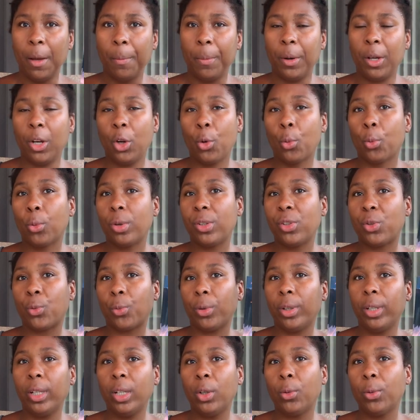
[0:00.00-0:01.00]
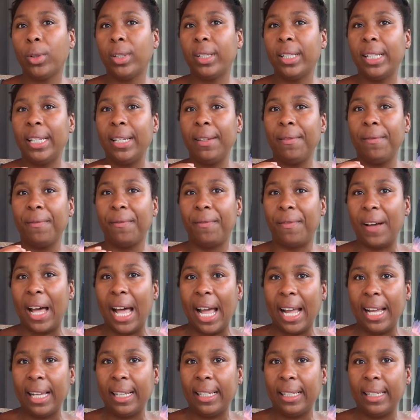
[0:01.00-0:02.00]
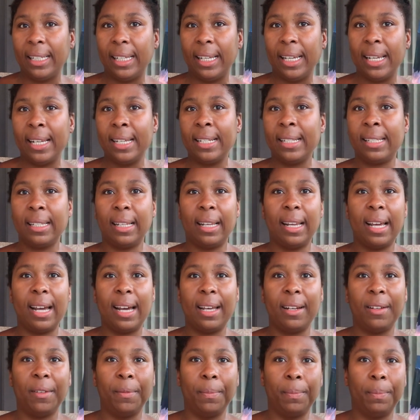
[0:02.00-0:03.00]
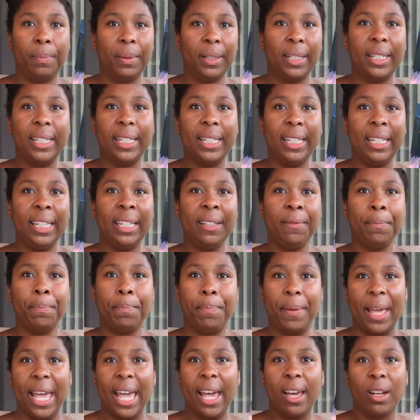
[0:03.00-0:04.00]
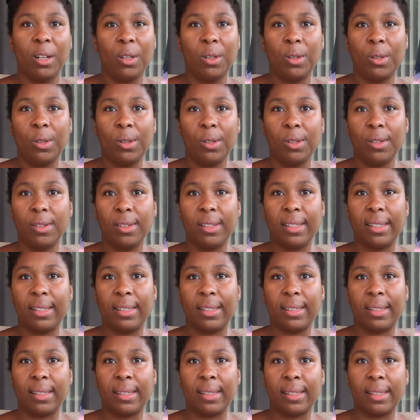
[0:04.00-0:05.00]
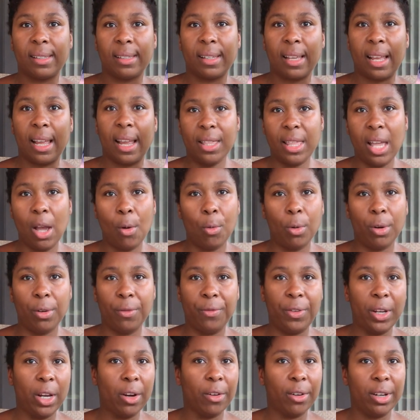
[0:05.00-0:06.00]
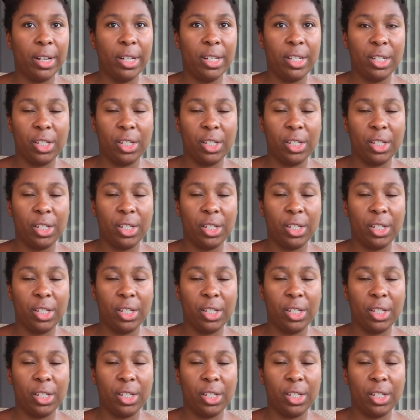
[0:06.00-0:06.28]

But it was really really violent, a lot of bloody battles and that were very